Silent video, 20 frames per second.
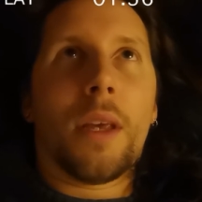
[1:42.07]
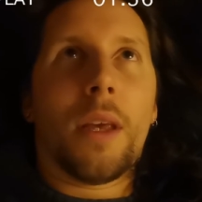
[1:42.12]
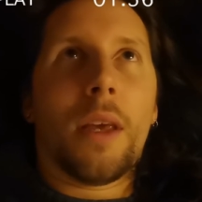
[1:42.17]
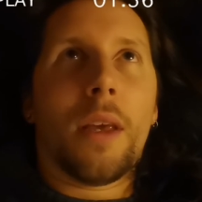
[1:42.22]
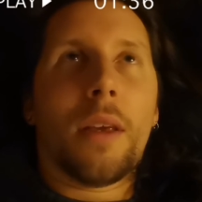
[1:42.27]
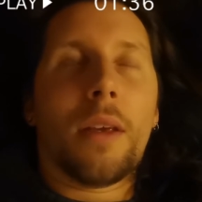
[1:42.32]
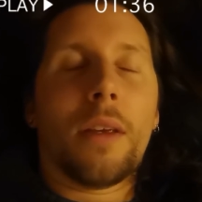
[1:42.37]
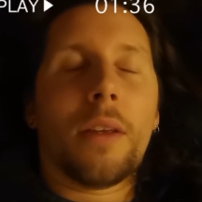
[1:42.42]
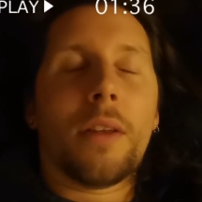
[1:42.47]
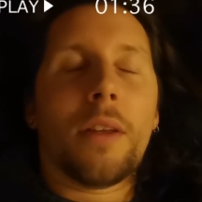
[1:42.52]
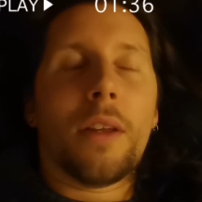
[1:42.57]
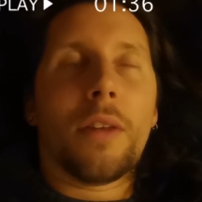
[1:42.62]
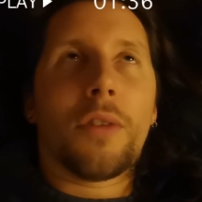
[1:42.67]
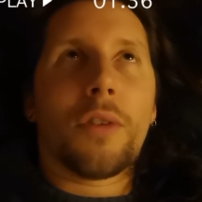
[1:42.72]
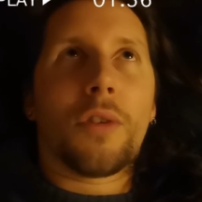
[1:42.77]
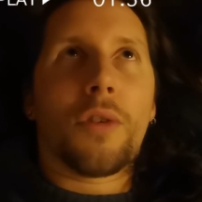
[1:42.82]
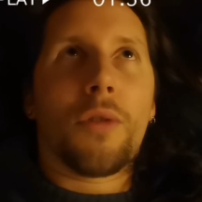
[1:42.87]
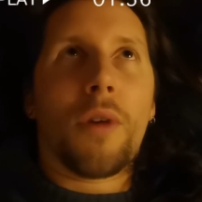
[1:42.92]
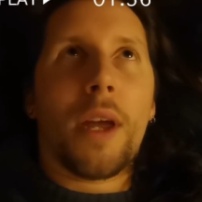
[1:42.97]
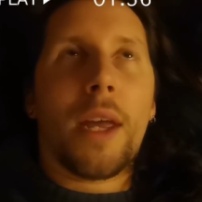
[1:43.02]
it's
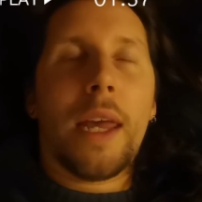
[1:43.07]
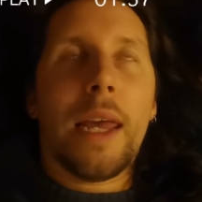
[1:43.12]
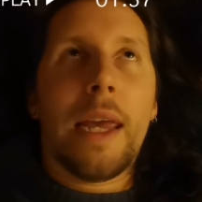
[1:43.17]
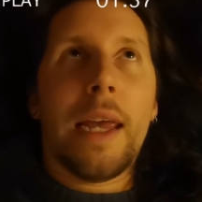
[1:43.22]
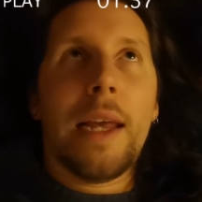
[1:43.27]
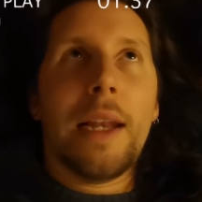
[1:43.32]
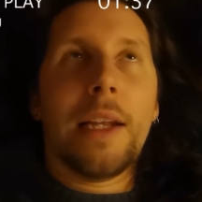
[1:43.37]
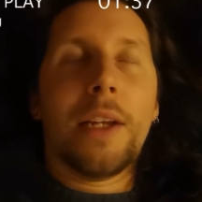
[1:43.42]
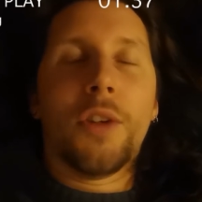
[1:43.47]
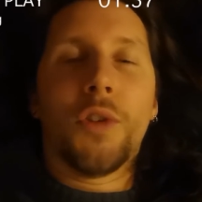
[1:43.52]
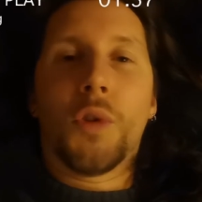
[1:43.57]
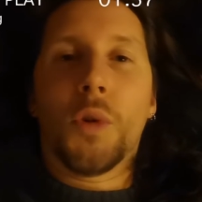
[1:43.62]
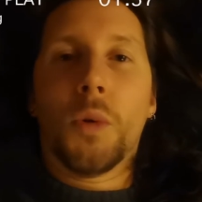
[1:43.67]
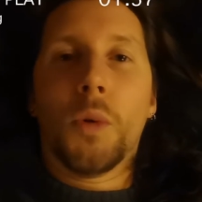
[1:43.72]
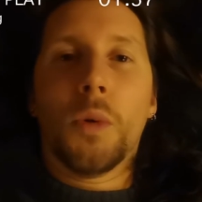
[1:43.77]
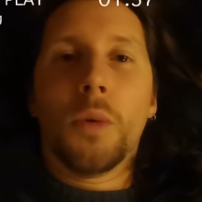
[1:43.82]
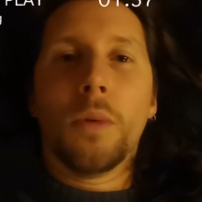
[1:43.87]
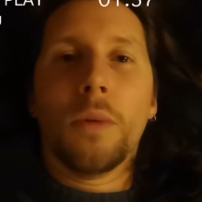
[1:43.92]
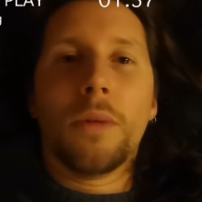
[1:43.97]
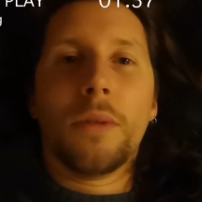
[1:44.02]
a great healing
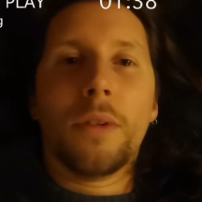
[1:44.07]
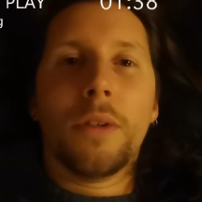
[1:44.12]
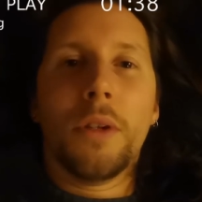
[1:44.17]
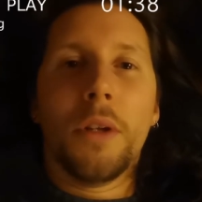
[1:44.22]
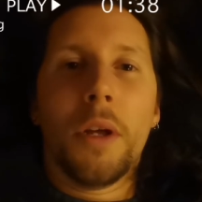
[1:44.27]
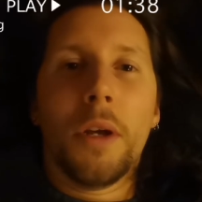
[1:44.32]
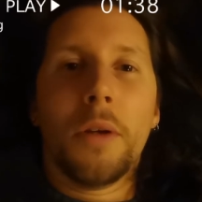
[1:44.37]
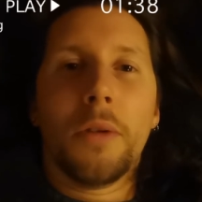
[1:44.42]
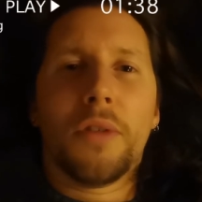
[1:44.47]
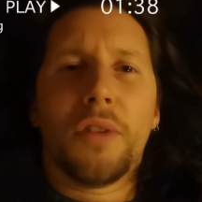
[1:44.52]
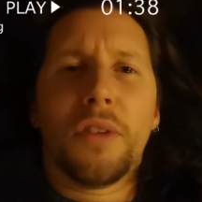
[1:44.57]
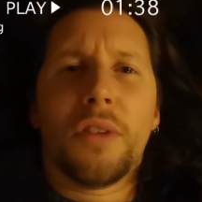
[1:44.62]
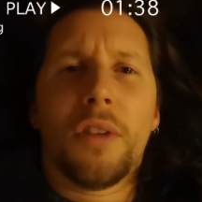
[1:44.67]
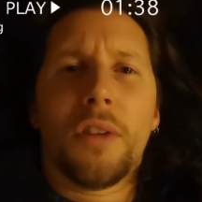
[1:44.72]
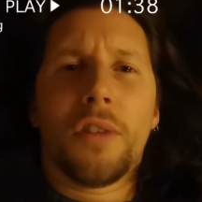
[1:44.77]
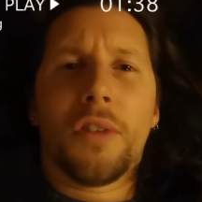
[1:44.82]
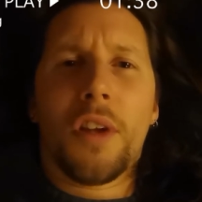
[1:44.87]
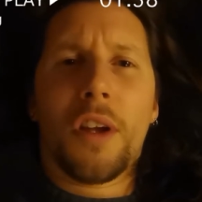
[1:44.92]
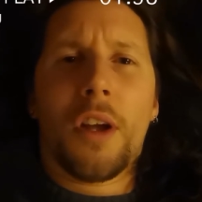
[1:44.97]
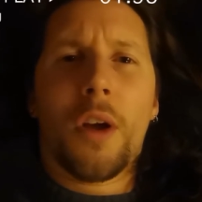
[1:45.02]
tool, you know, to
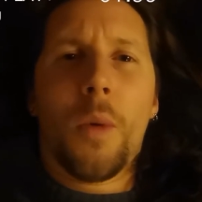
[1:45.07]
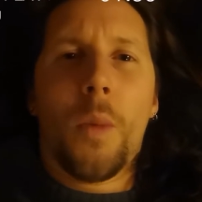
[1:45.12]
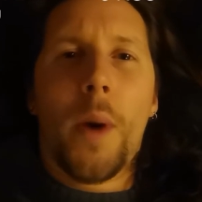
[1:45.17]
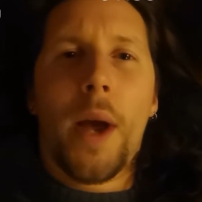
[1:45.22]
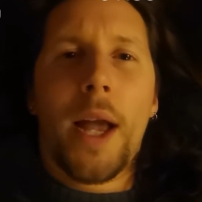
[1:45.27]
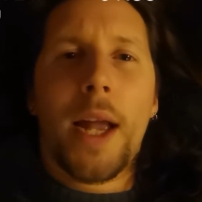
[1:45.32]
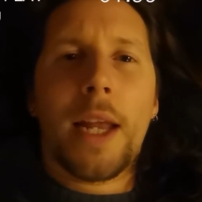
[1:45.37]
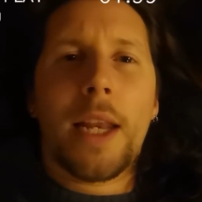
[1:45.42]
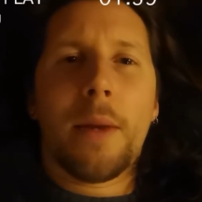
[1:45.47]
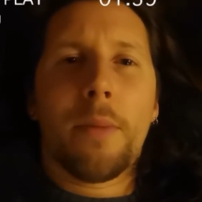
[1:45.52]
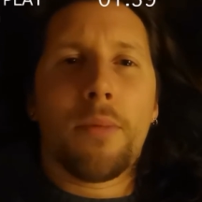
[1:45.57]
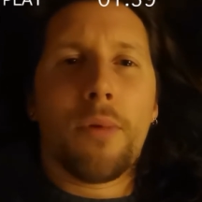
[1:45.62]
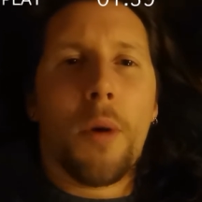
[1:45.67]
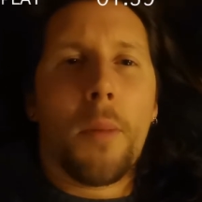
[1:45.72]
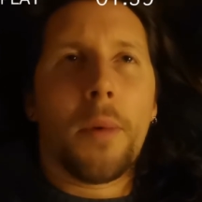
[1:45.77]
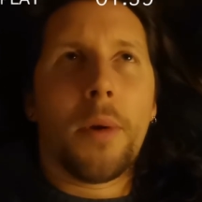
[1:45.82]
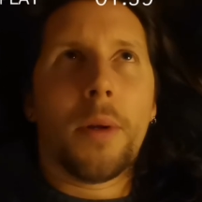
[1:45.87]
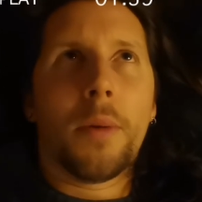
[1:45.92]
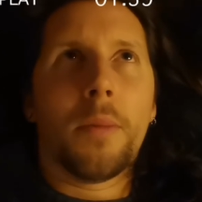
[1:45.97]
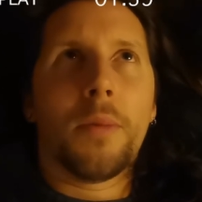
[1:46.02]
suck away any
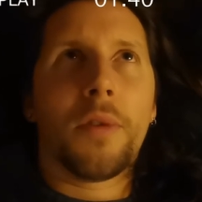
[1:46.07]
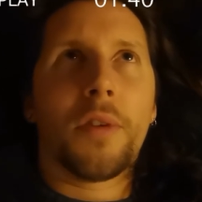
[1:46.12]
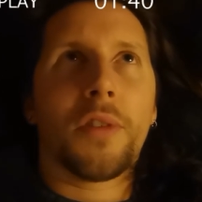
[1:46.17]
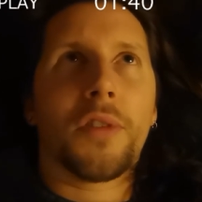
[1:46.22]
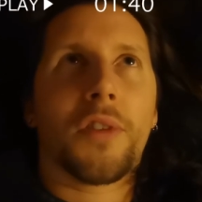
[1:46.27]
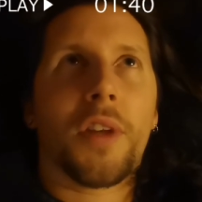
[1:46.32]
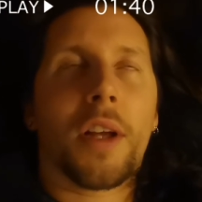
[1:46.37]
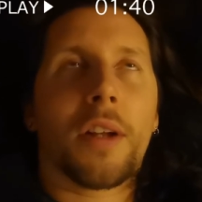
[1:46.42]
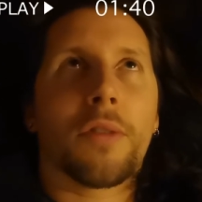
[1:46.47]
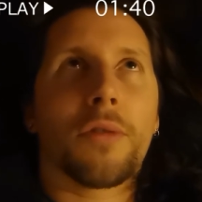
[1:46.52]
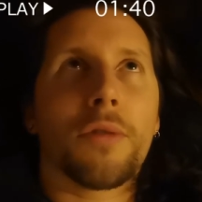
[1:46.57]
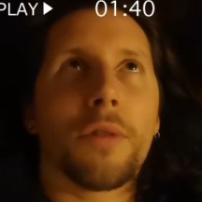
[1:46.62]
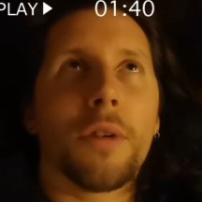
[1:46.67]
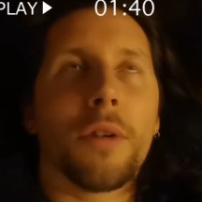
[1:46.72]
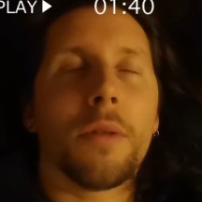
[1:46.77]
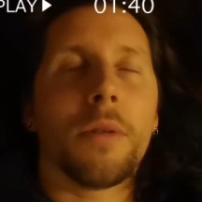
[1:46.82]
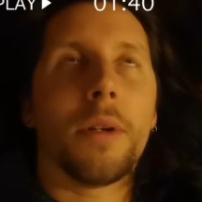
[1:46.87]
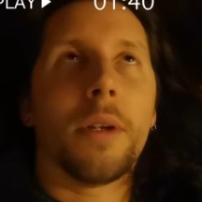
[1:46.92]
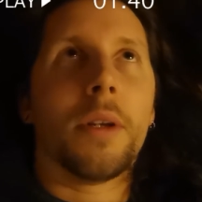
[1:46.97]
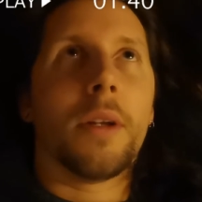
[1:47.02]
problems,
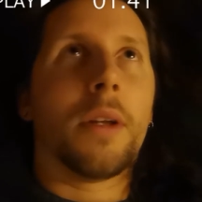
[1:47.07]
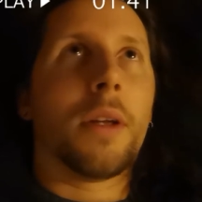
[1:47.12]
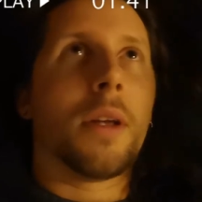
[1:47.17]
etc.